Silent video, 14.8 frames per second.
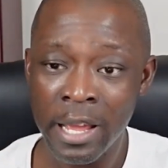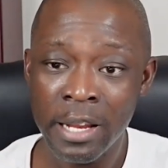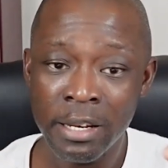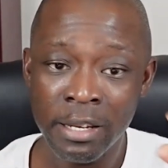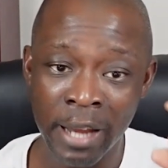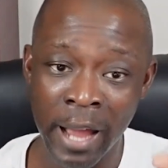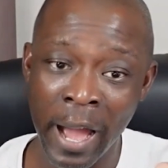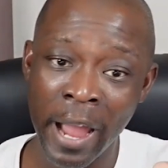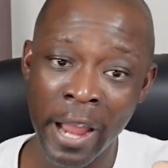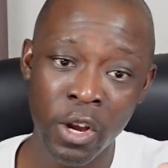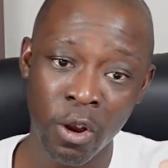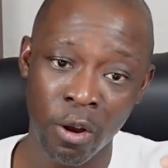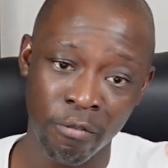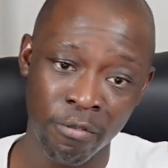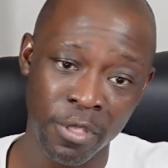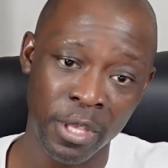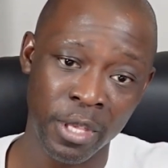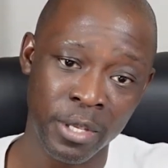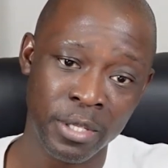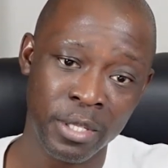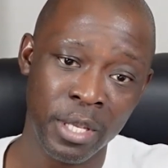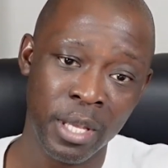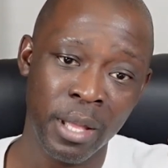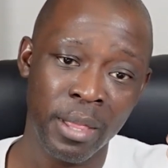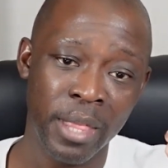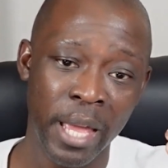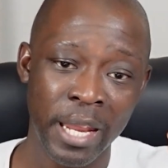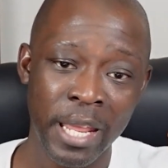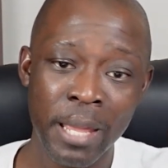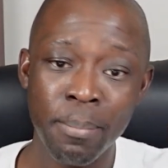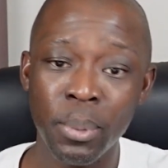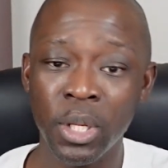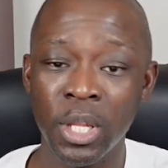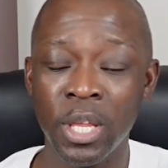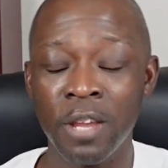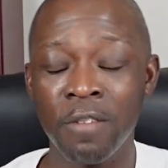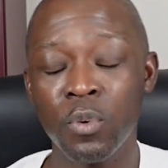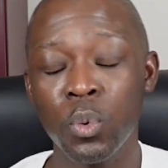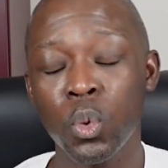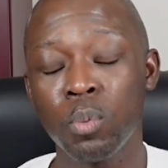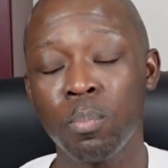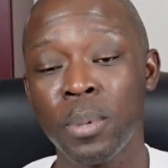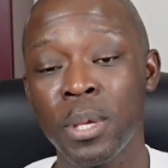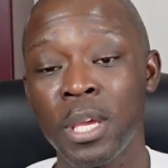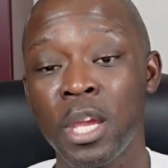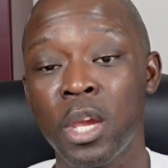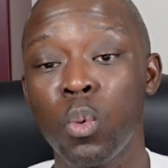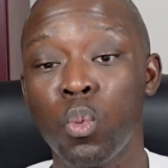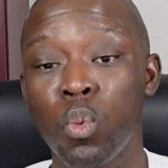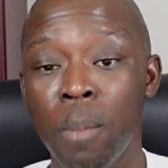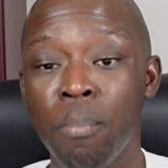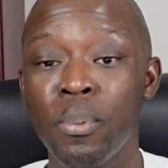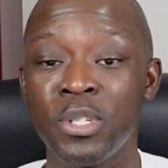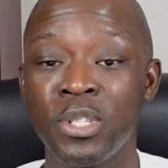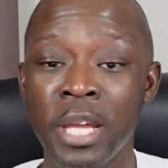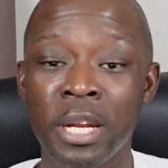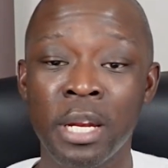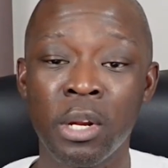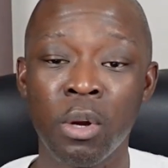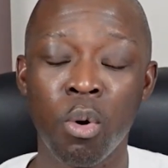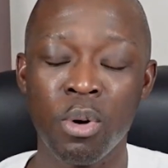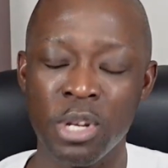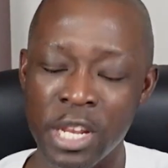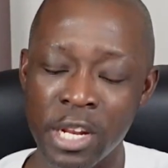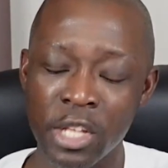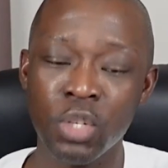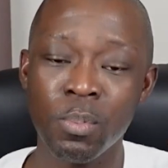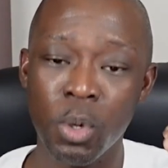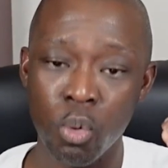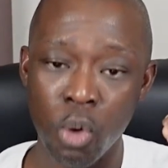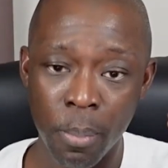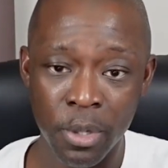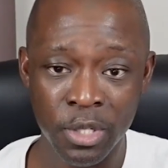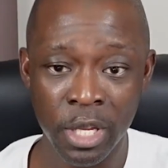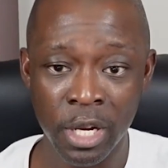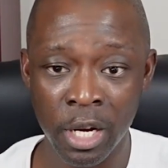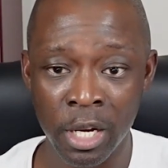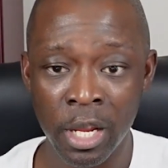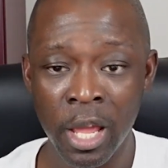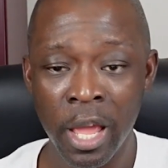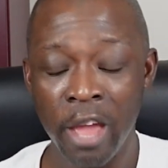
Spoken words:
9 of these that he believed would be represented or needed to be represented